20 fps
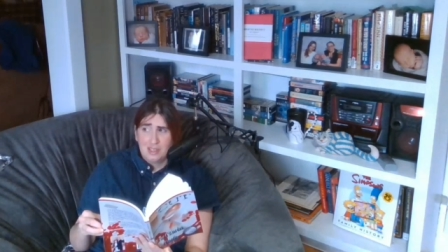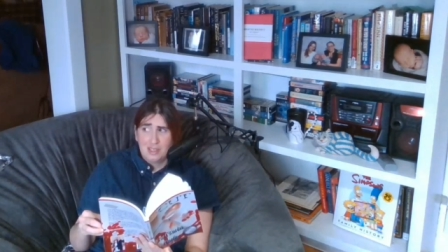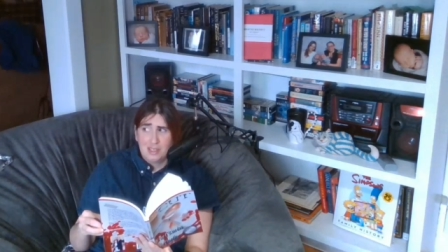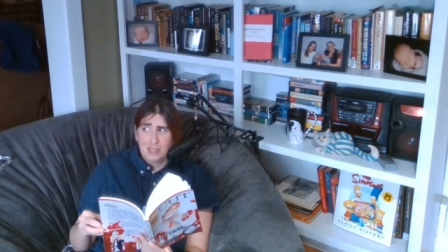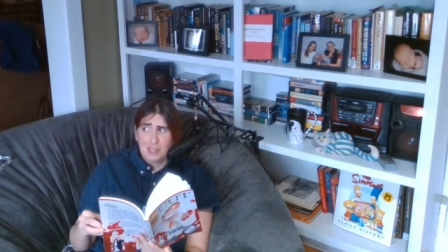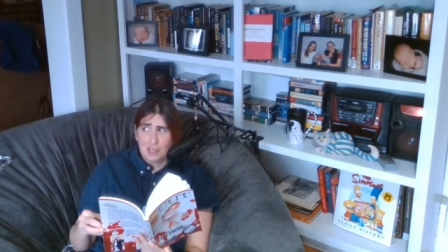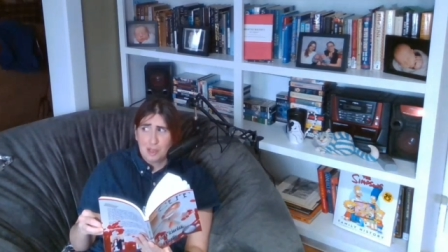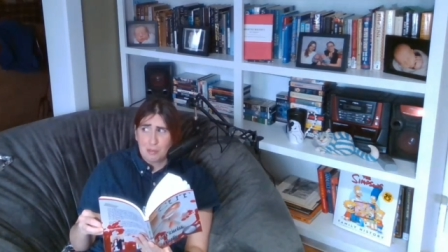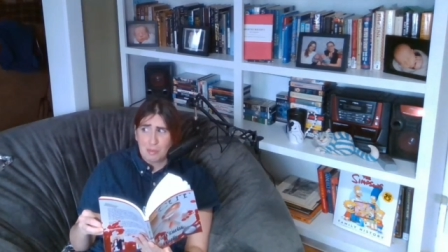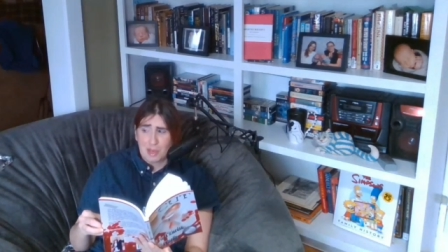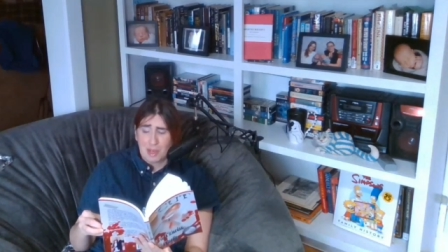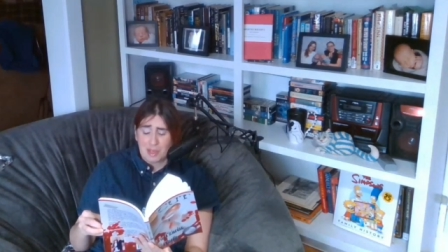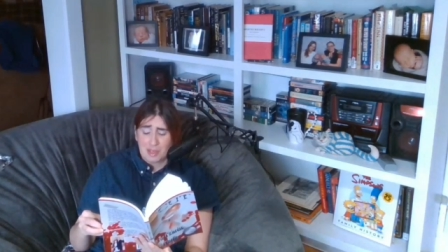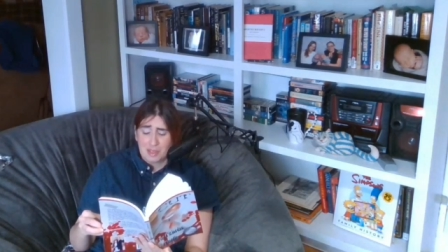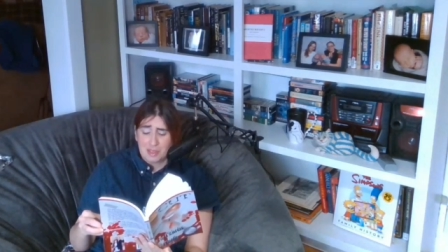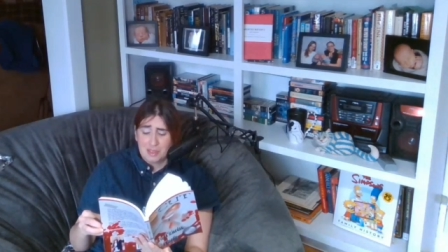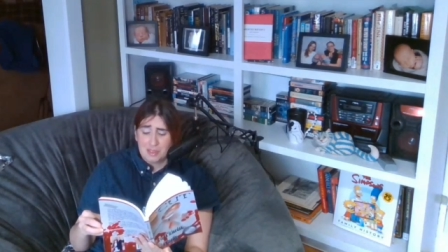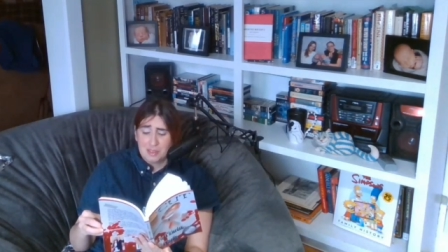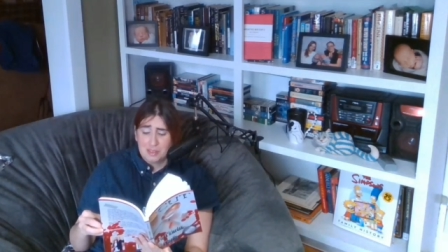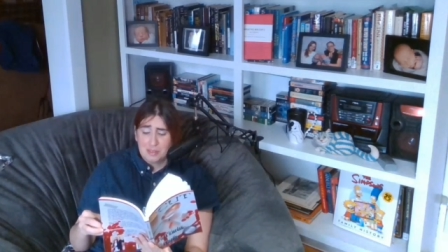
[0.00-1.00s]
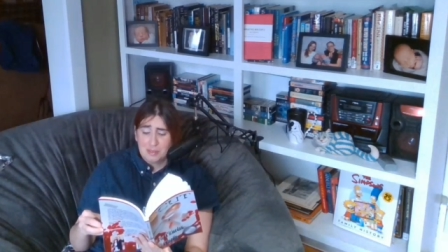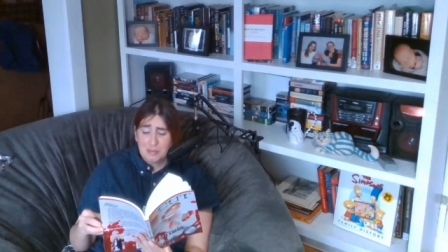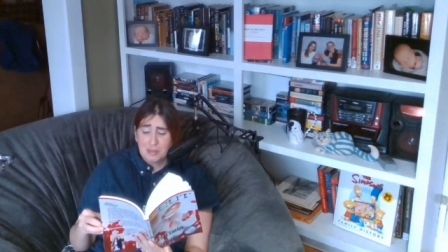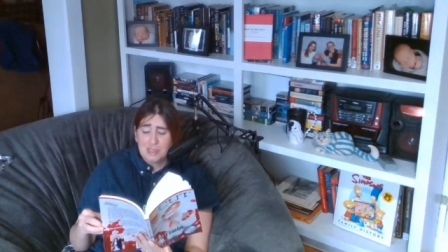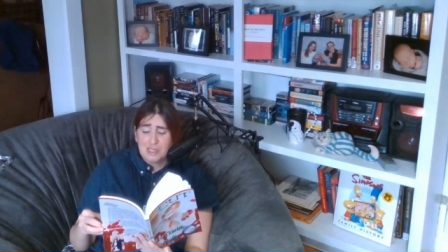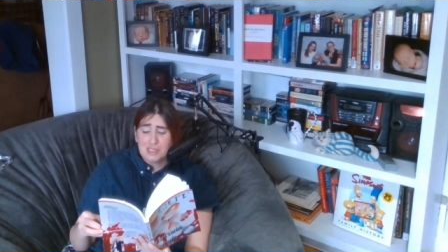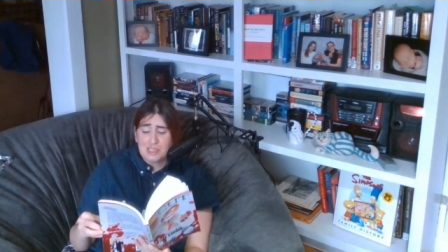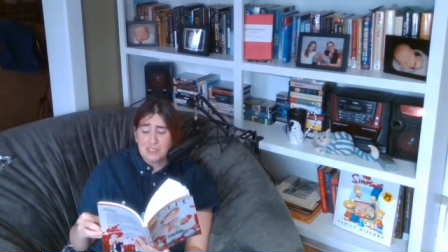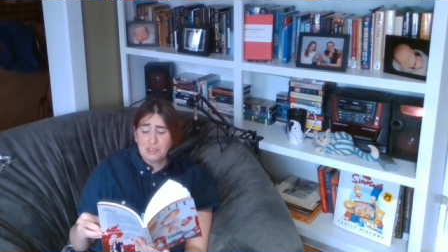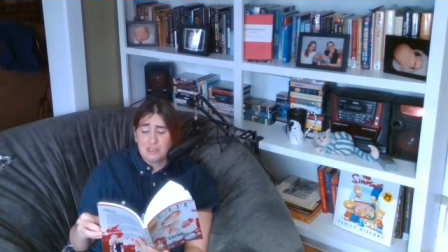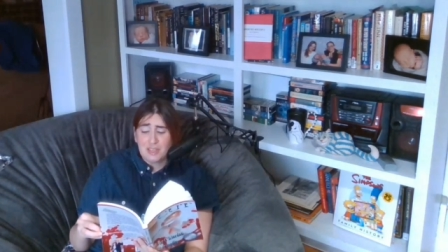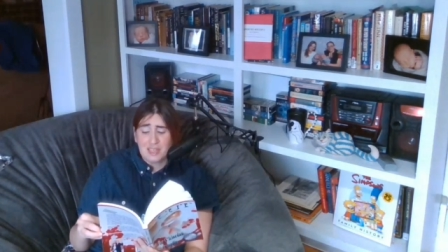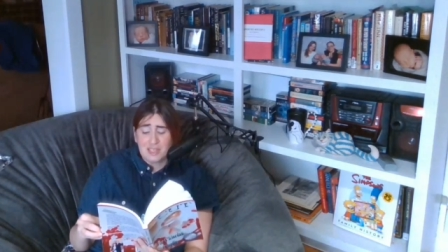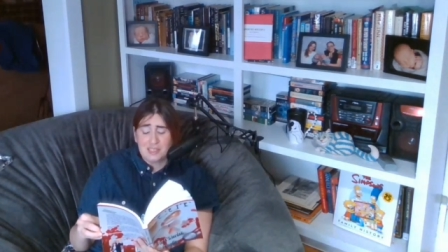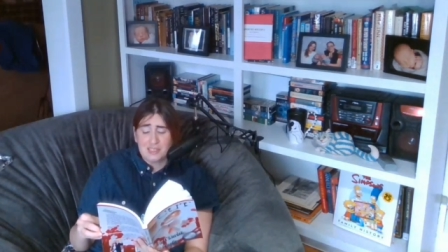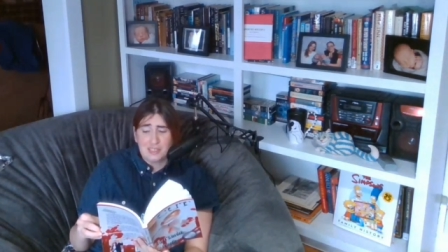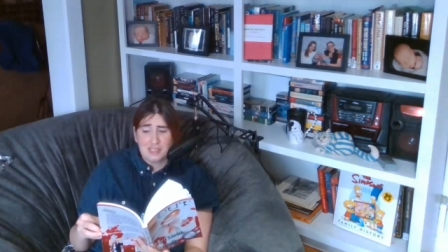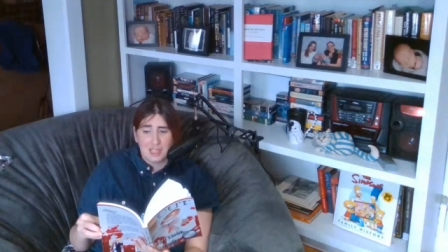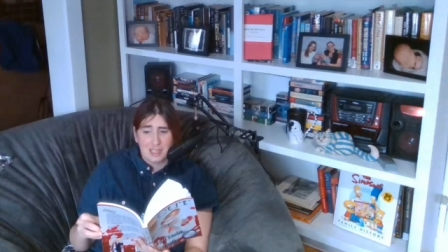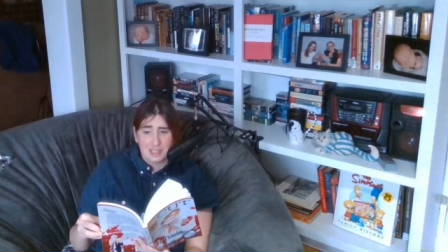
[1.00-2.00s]
Think about it. What does
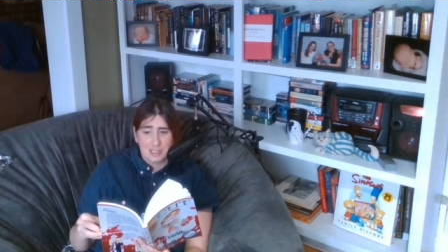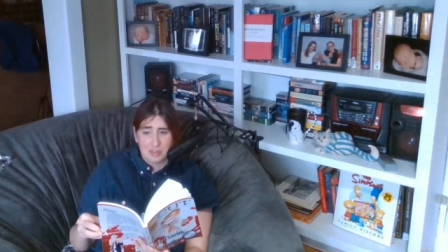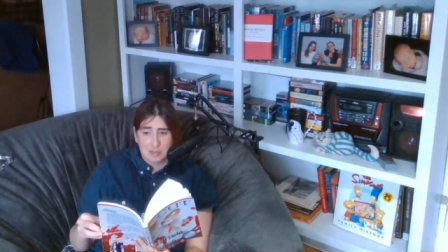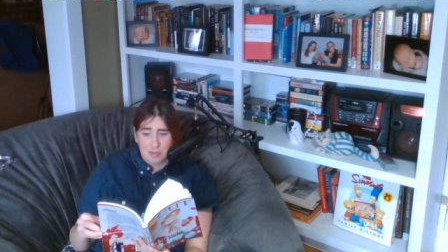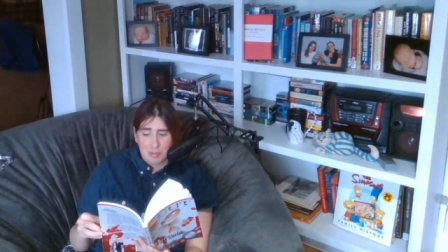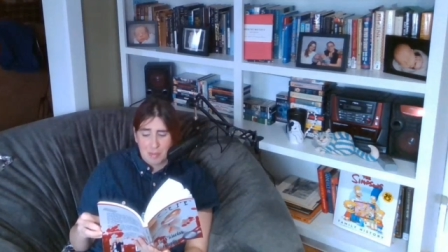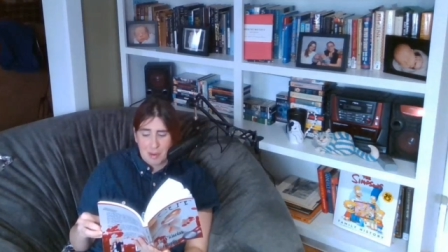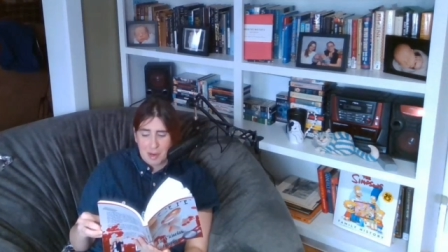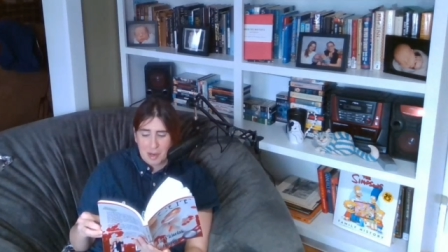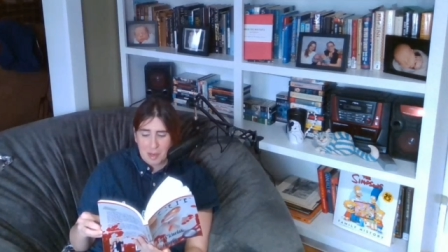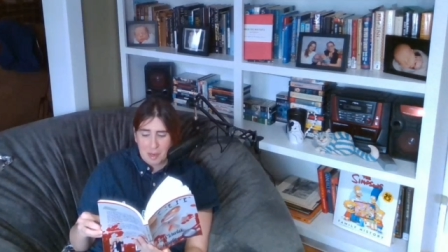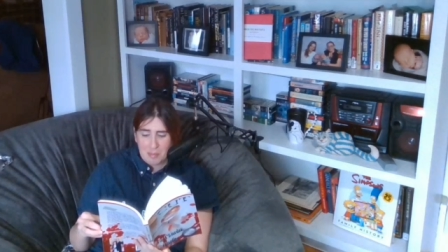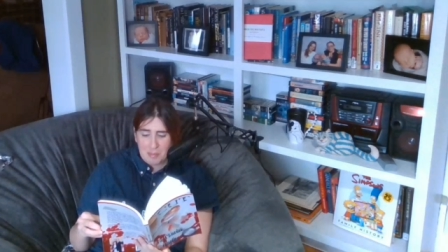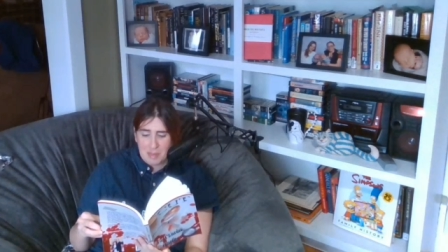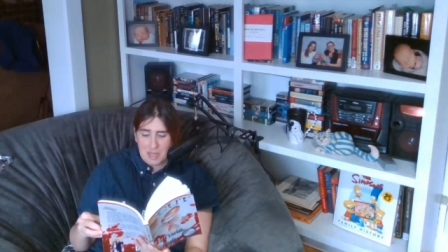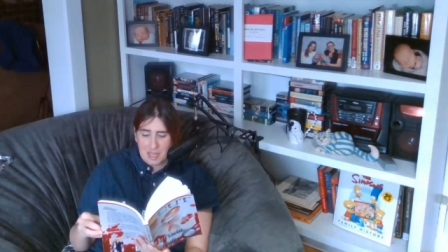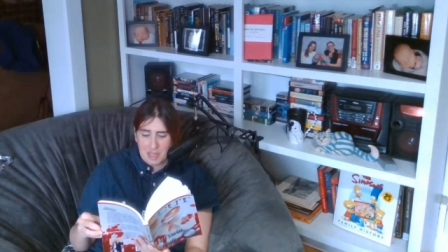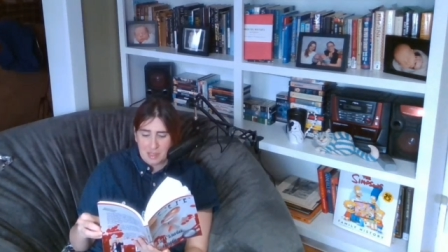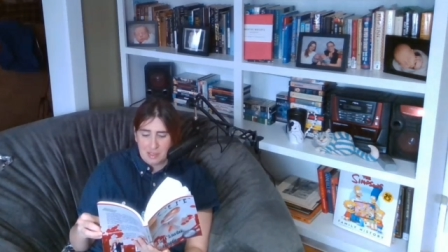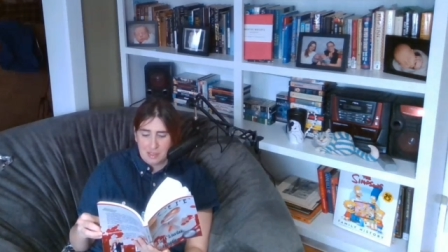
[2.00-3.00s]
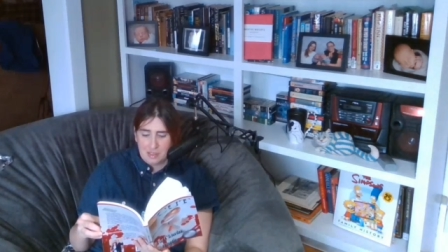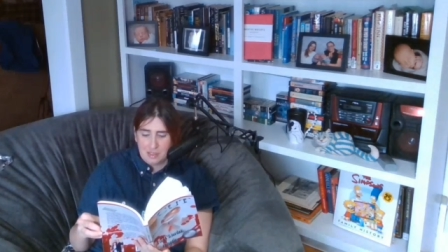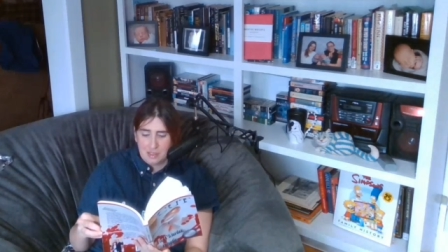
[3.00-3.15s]
United States of America mean?